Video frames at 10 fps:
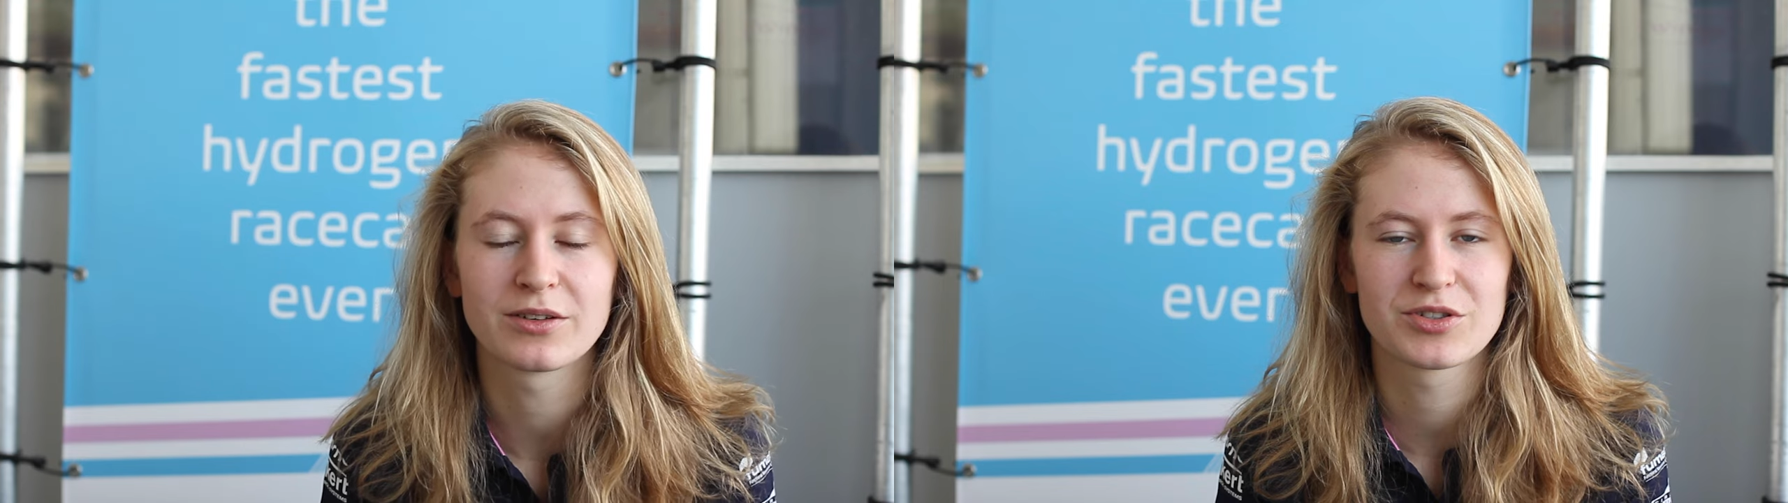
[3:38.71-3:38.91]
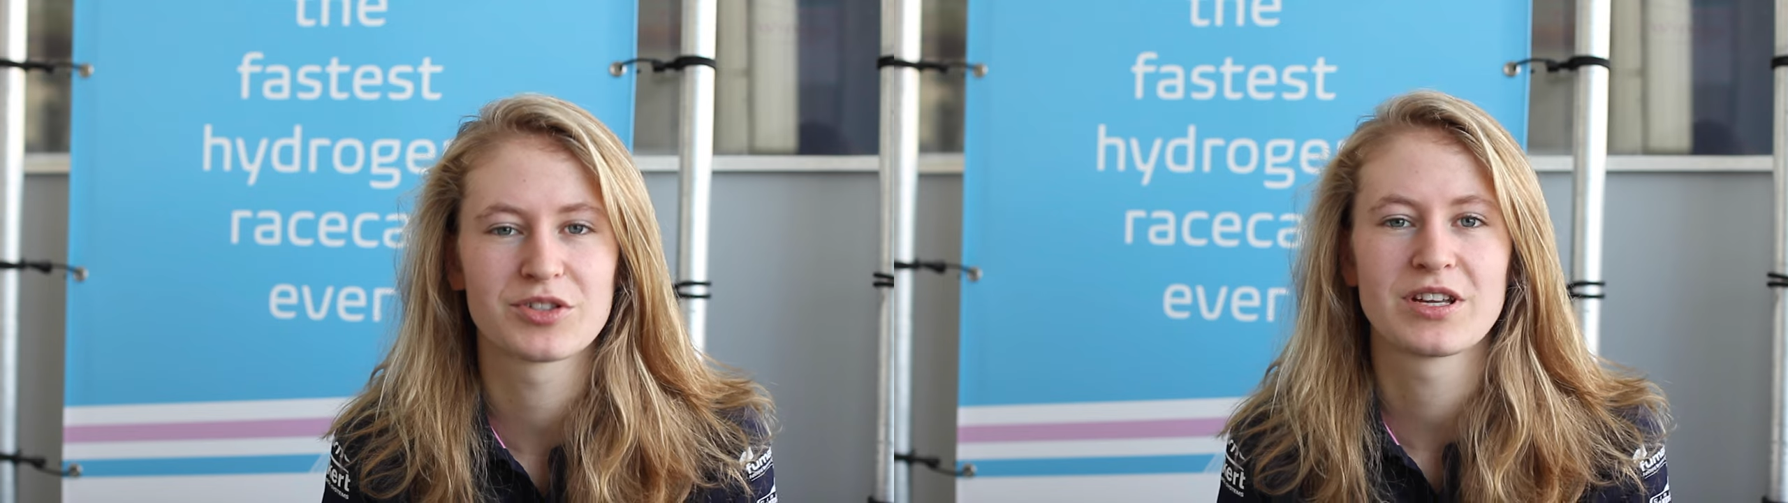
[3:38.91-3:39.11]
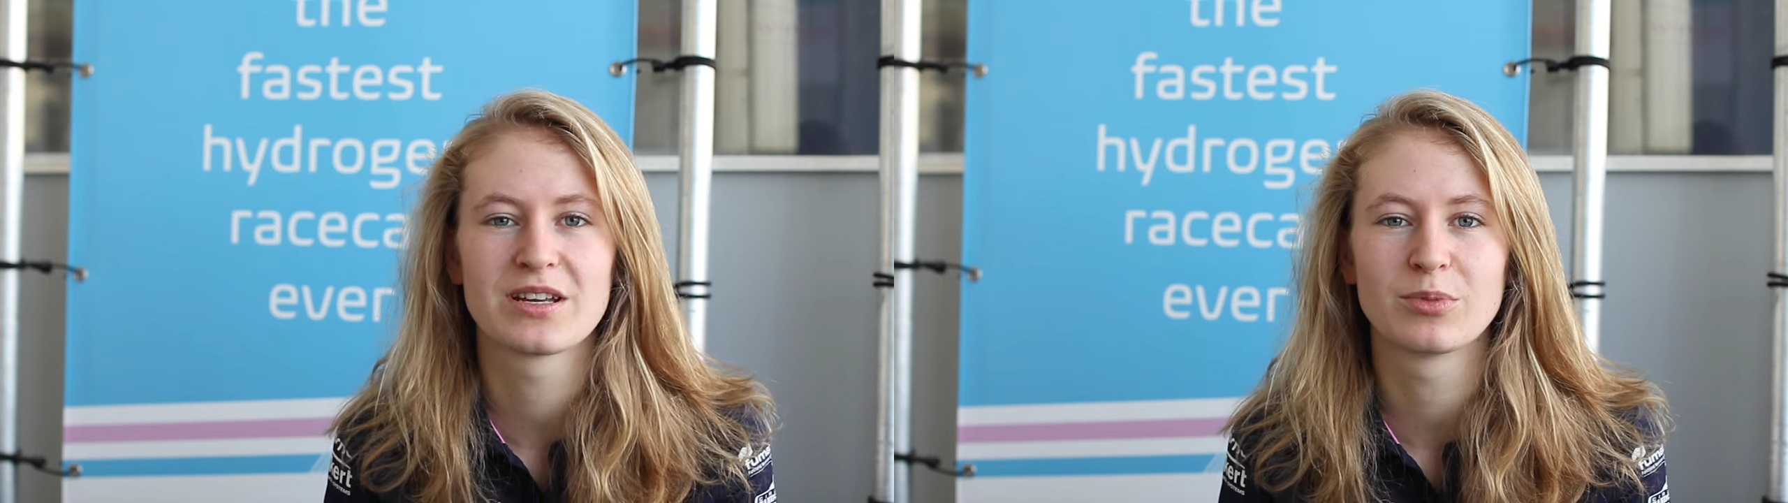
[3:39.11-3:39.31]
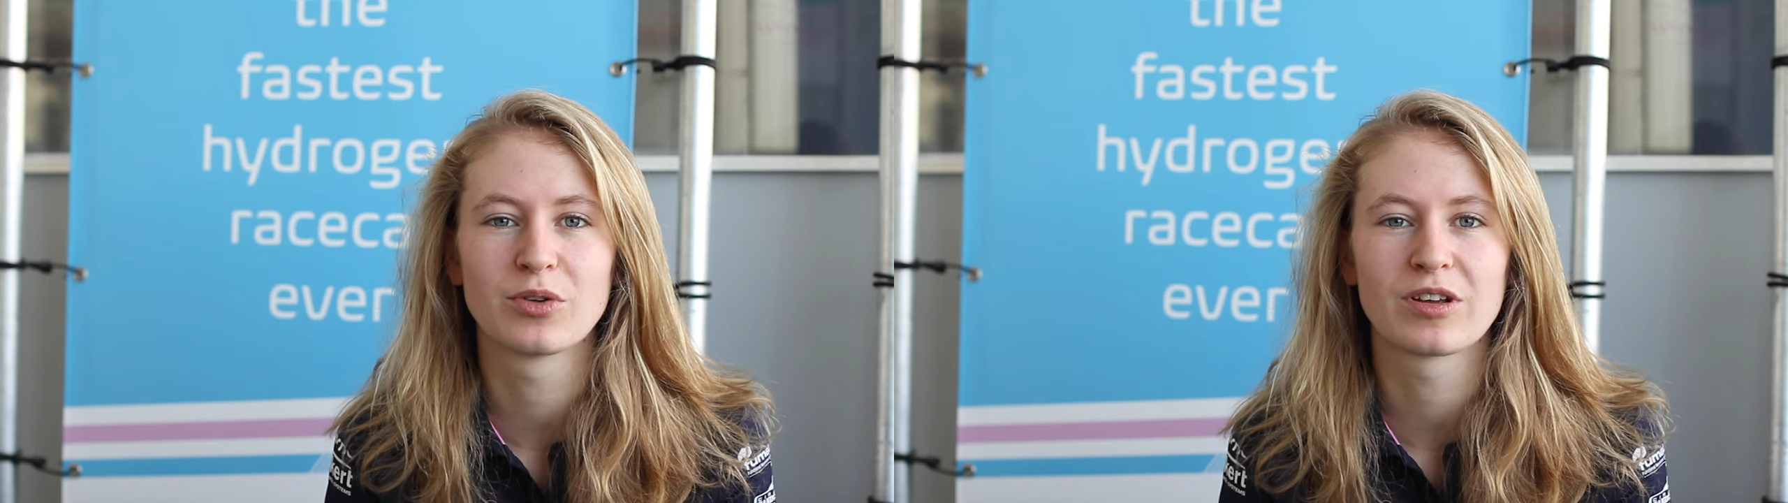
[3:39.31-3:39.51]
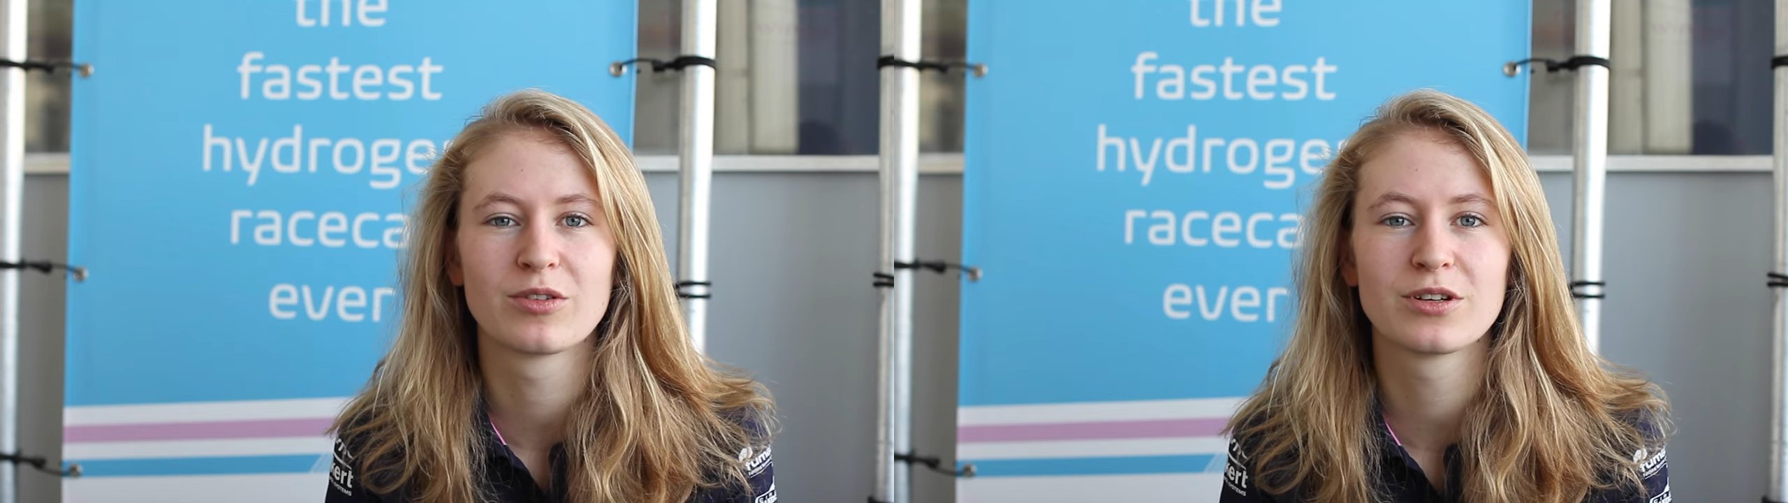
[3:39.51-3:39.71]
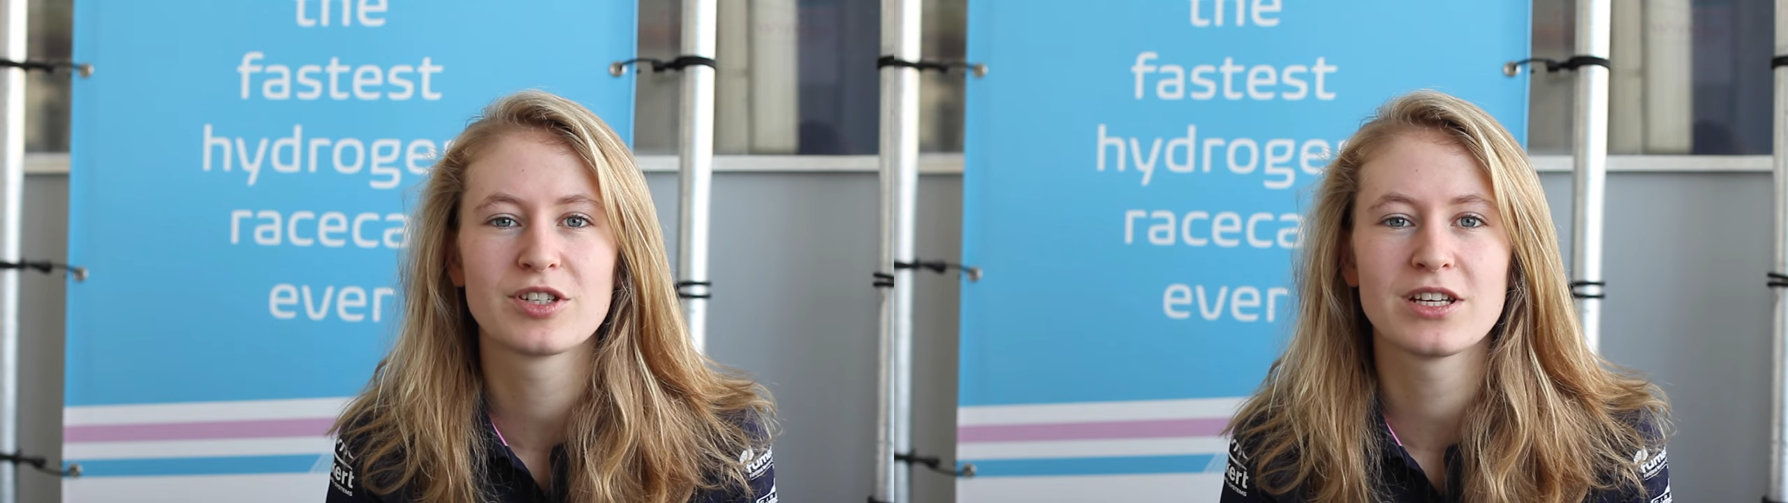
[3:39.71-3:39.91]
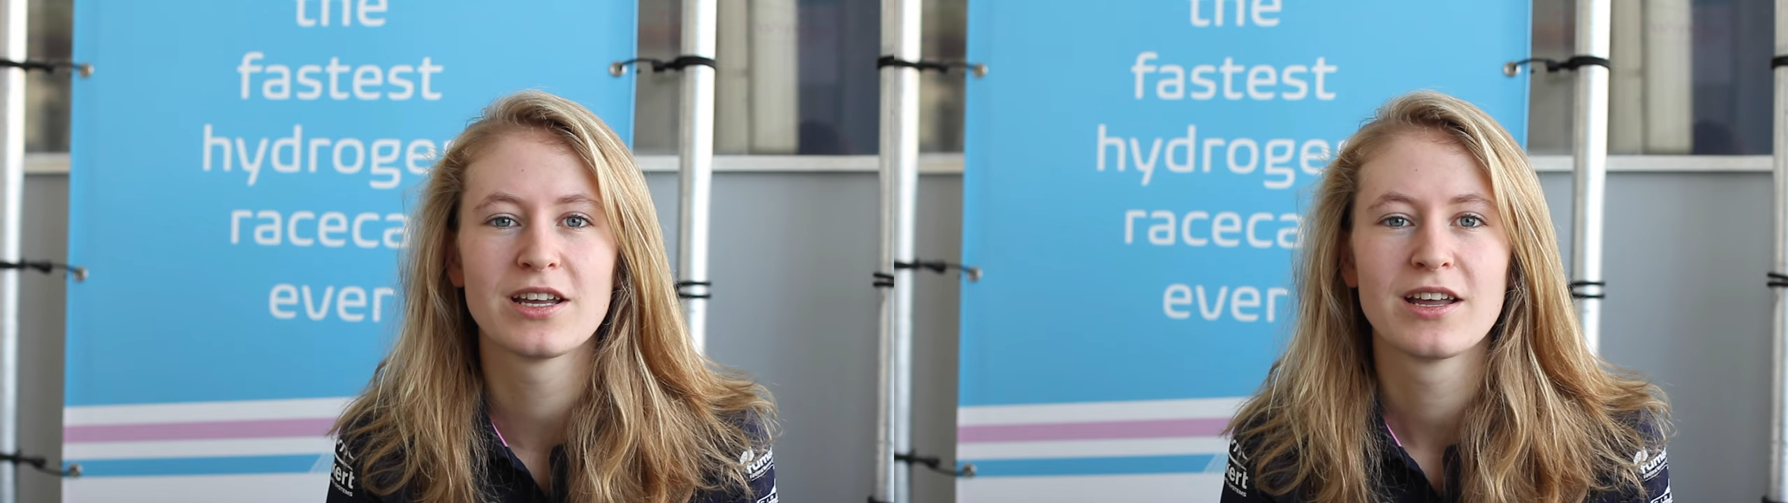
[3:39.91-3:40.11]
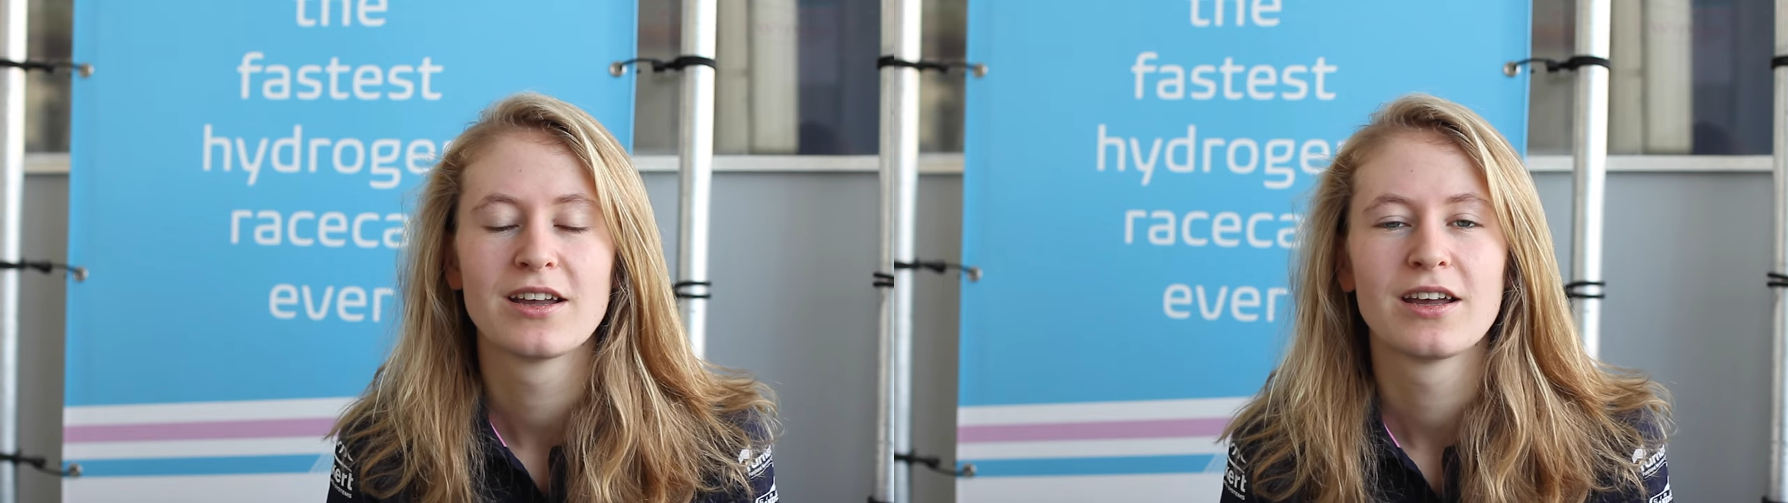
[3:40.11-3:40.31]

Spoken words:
of sustainable technology.